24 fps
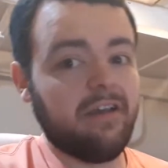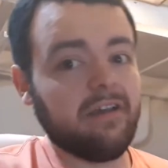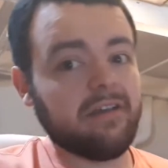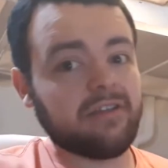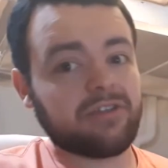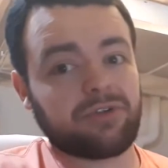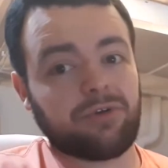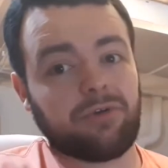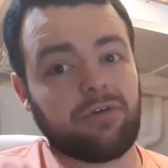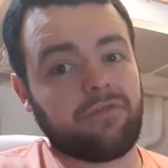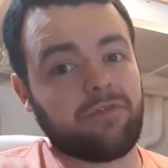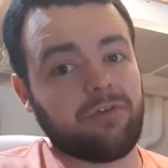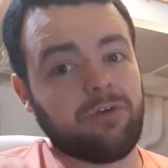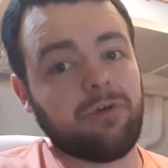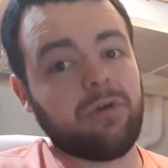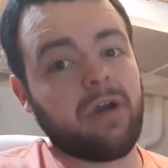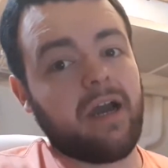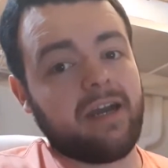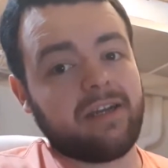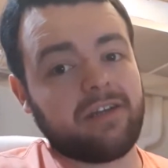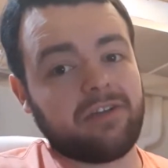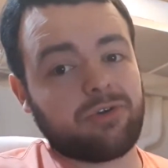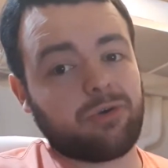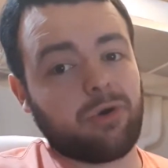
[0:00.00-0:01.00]
So if you
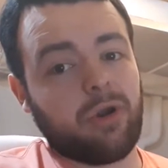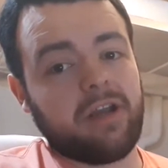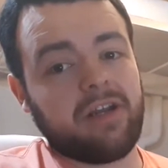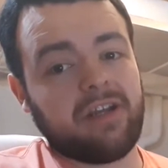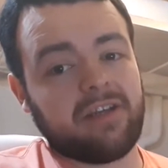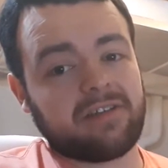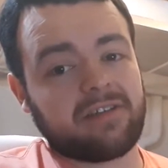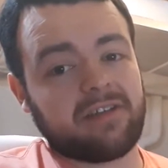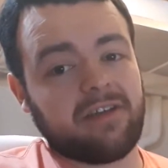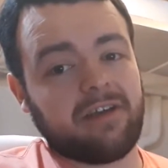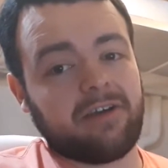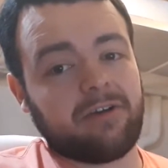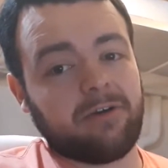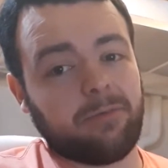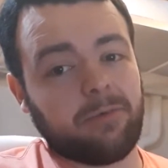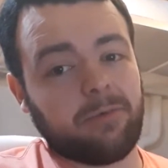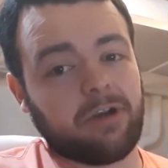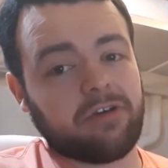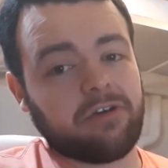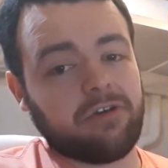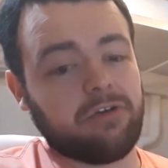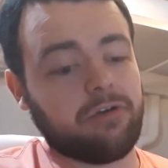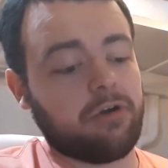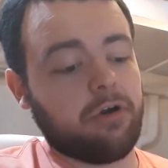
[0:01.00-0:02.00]
had a training cycle
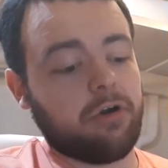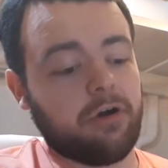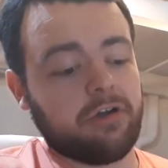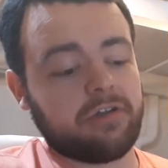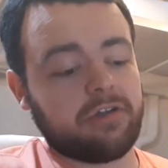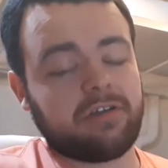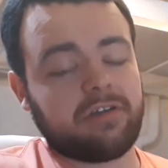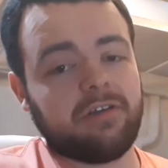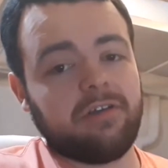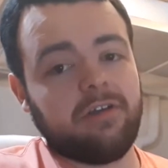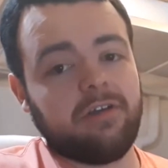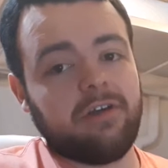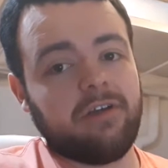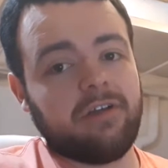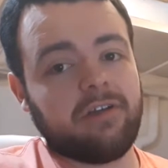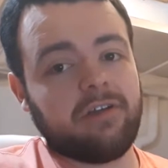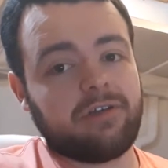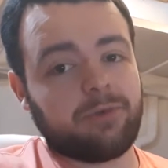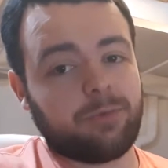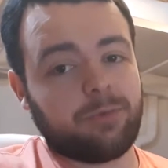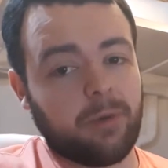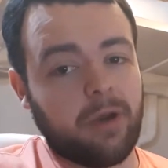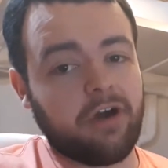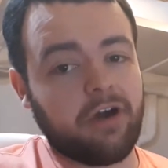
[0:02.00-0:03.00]
where you got
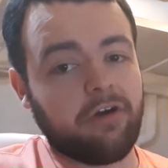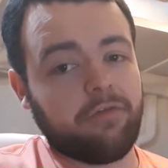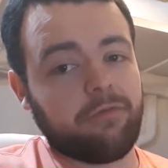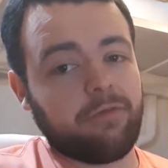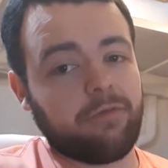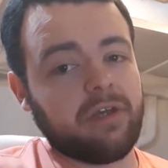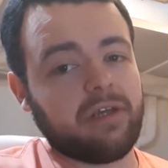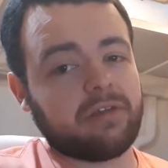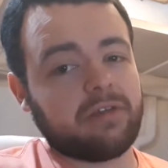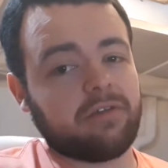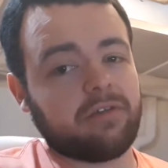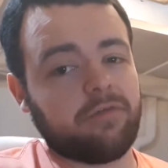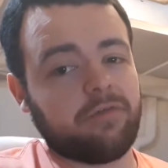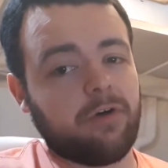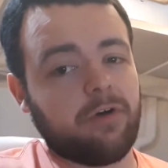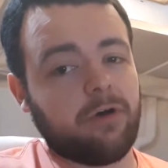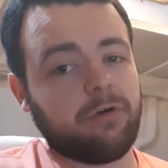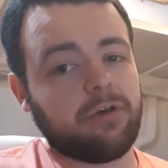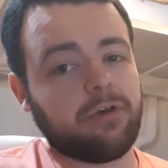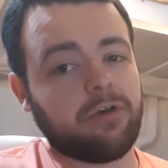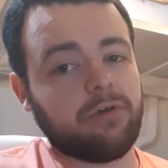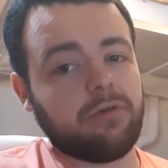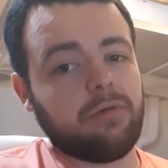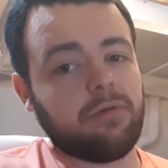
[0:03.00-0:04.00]
12 weeks of
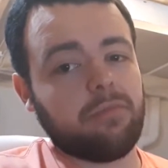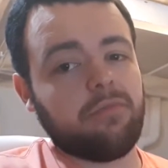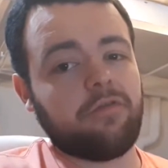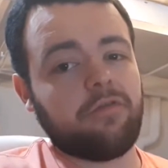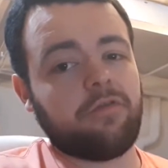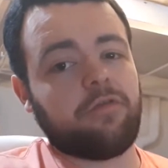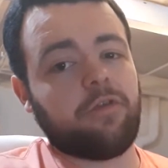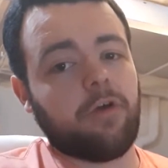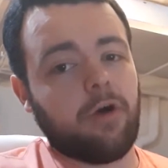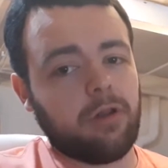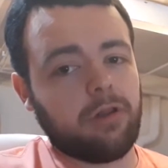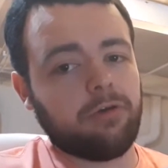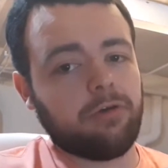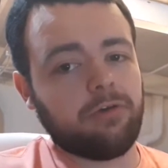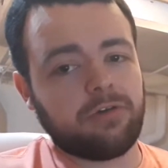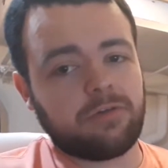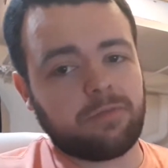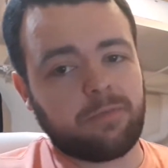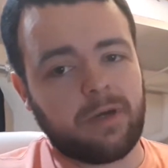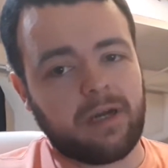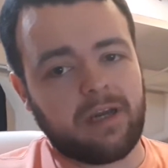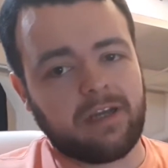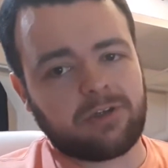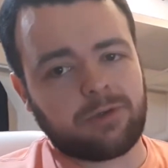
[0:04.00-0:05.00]
volume followed
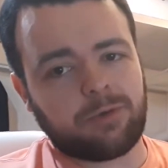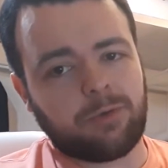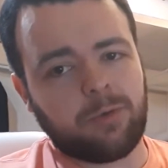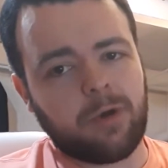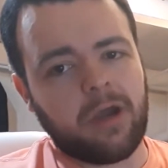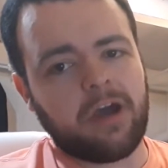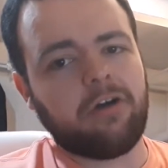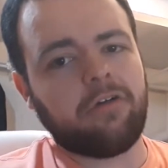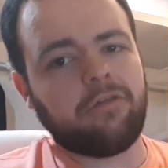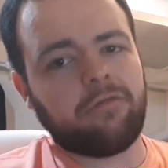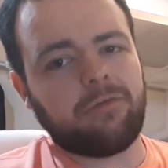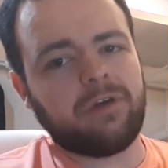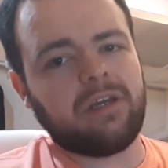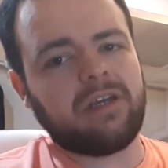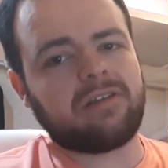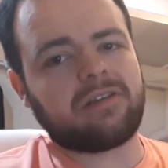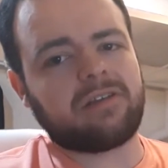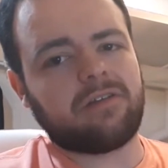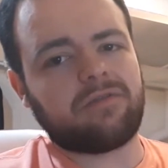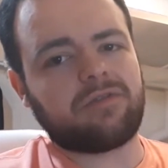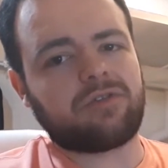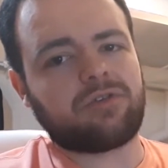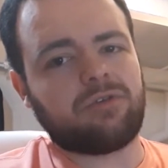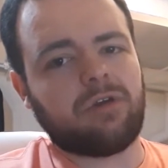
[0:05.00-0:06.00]
by 12 weeks
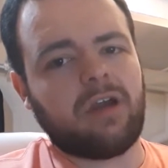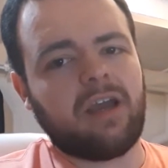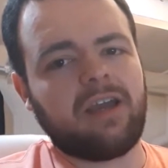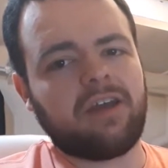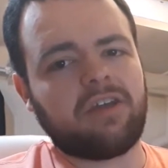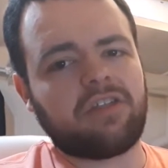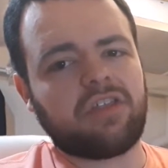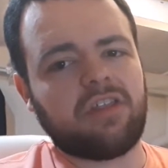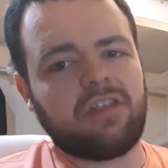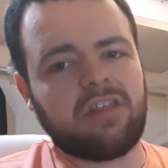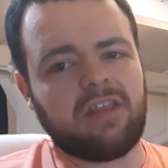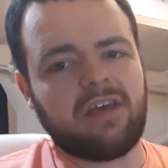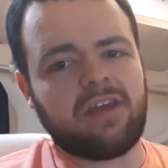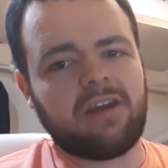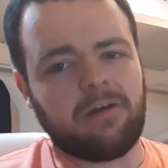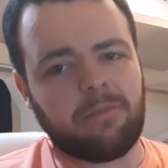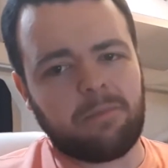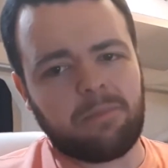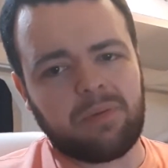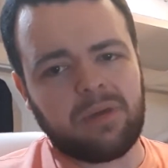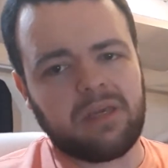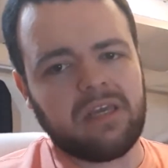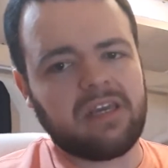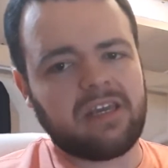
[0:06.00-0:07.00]
of strength and then a
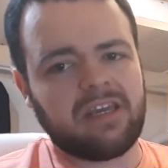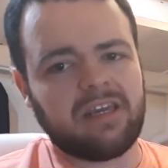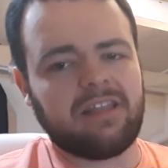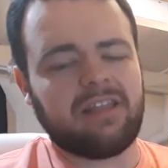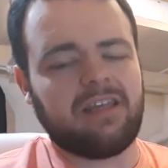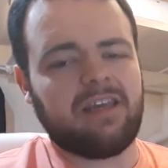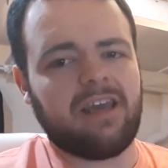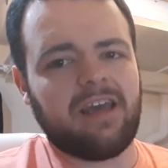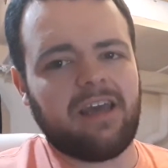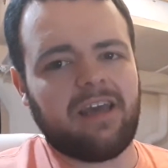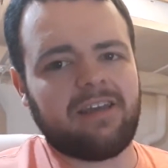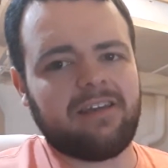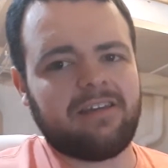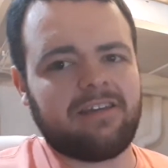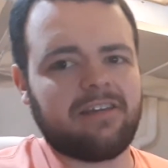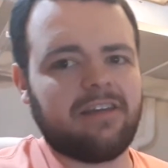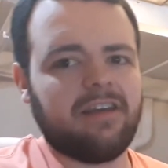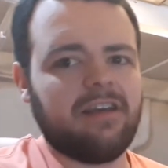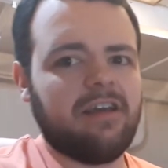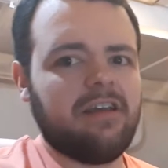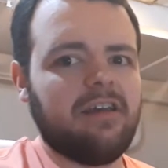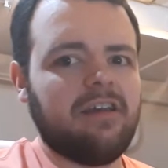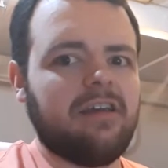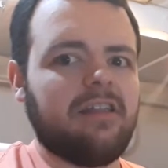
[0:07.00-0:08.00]
peak at the end,
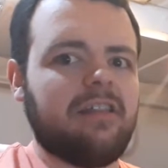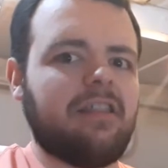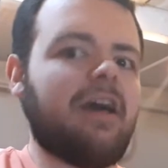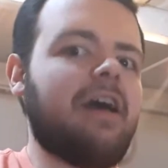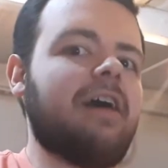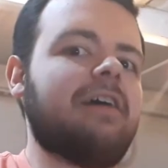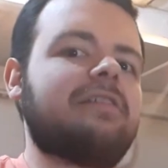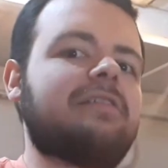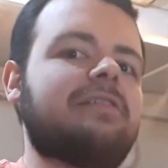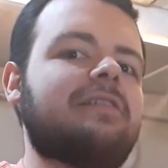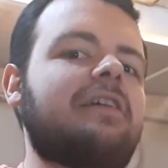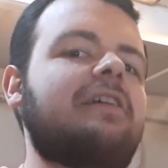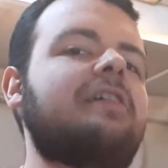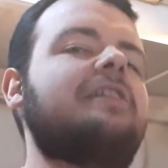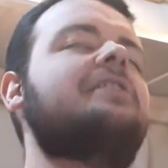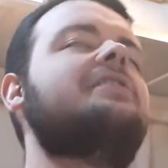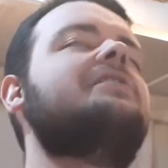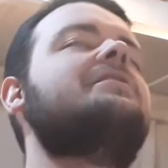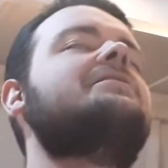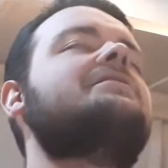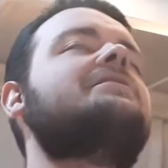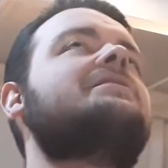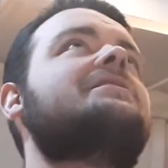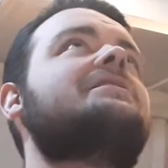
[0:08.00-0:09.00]
that's
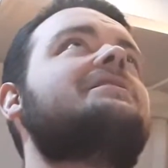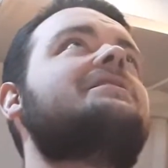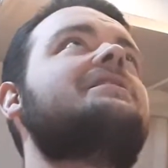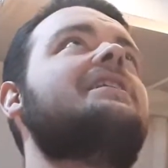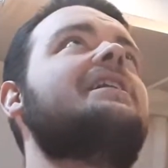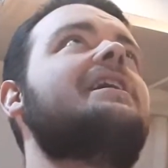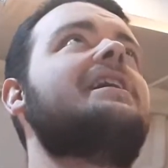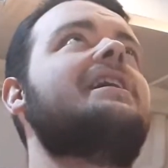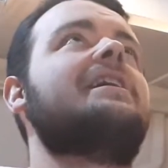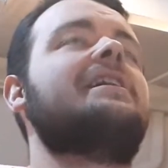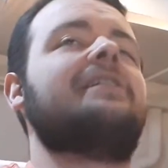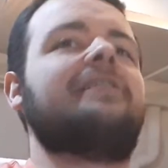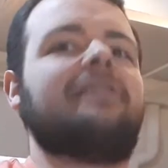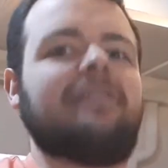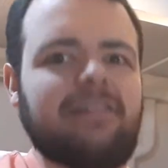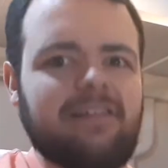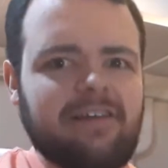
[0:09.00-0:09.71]
insane.